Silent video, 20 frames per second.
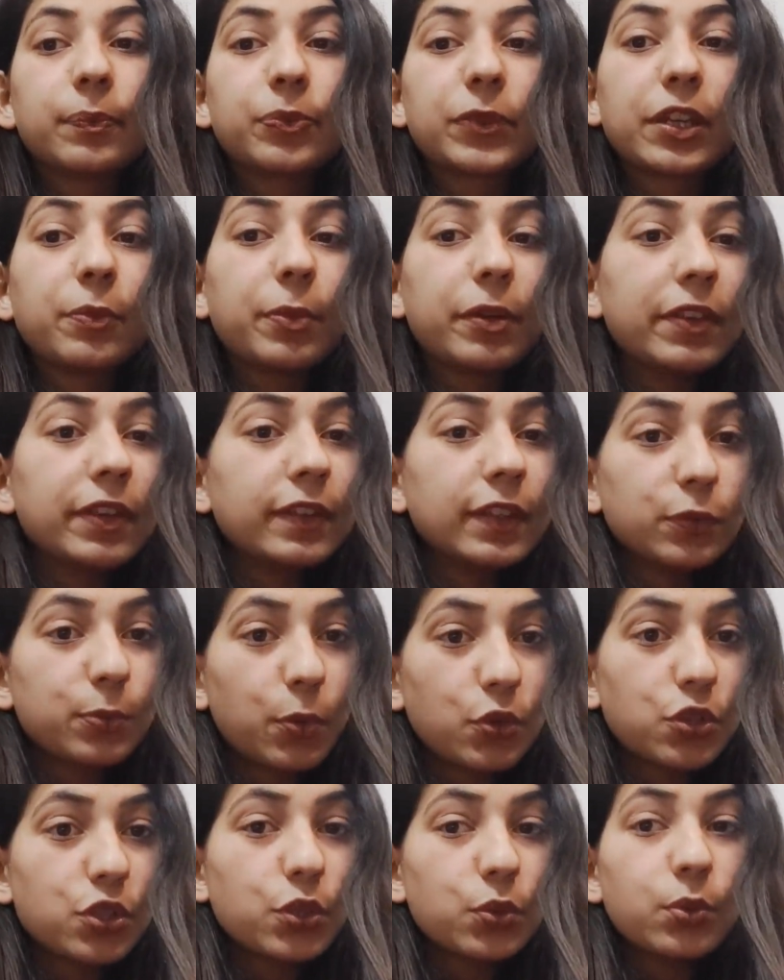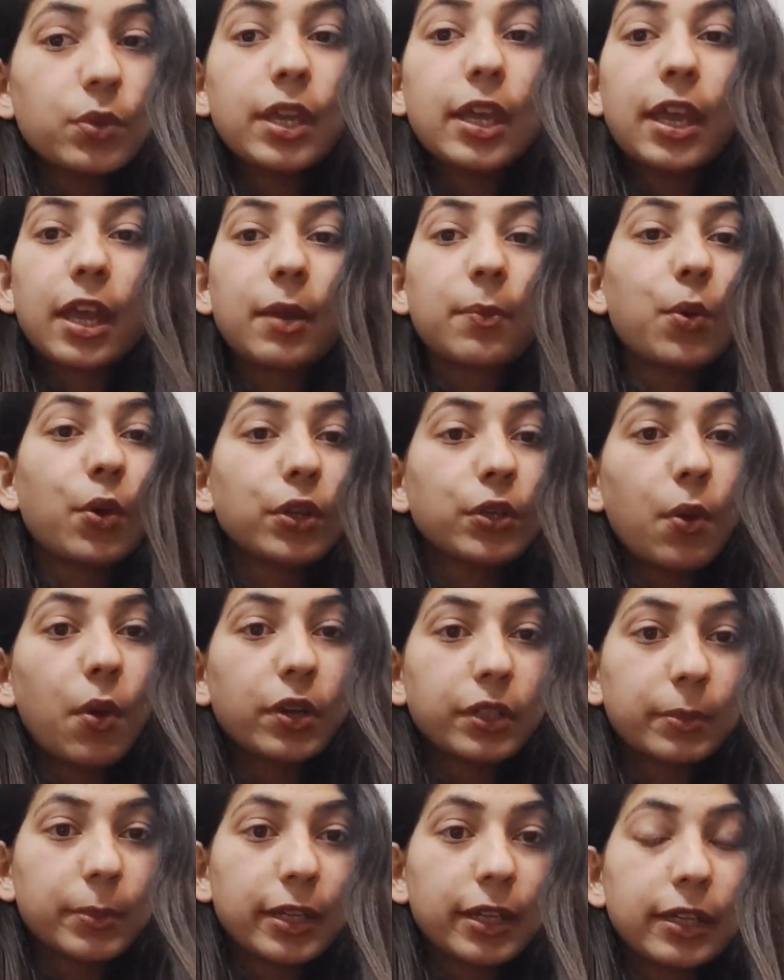it prevents exposure to airborne
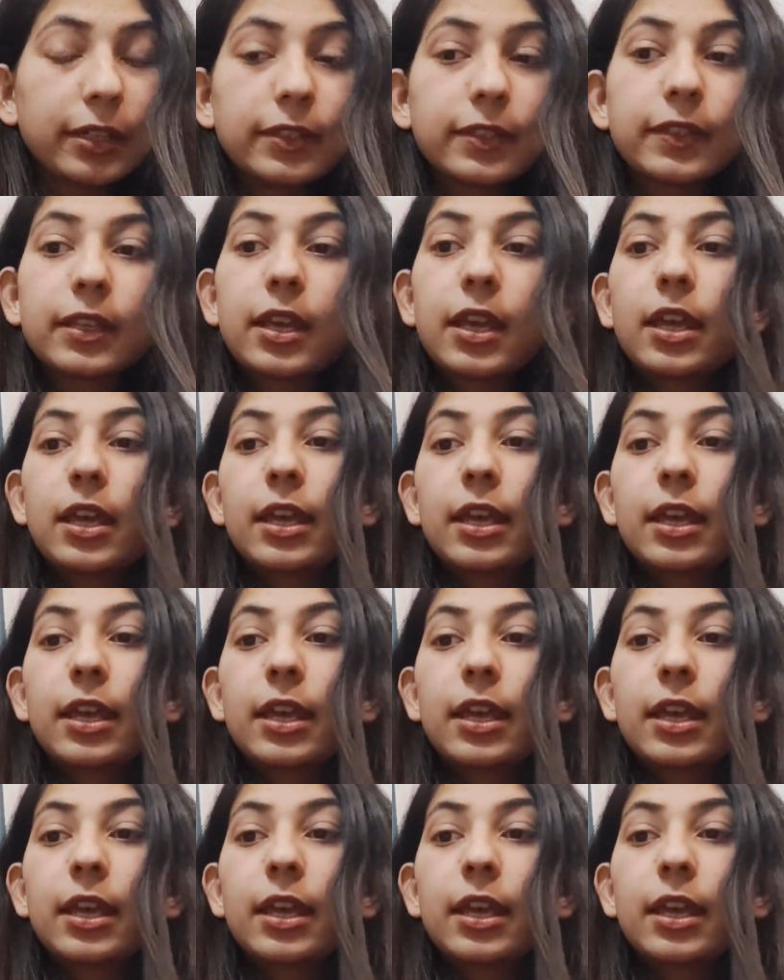contaminants.